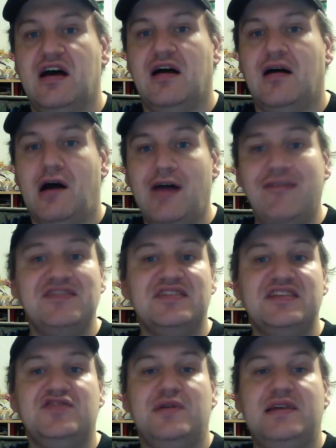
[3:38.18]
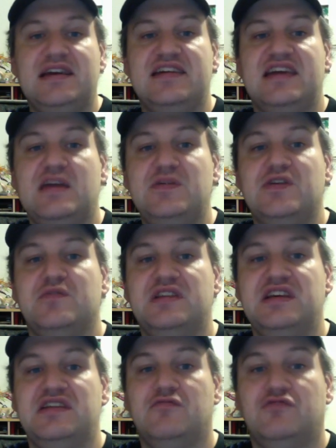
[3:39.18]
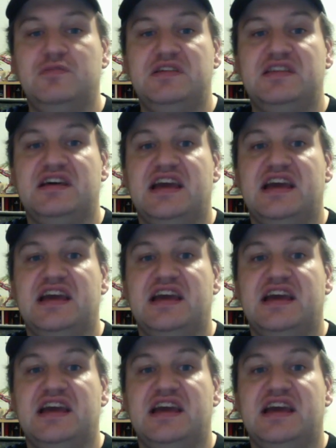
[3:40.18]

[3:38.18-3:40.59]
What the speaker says: Obviously, doing a Game Gear Mini would be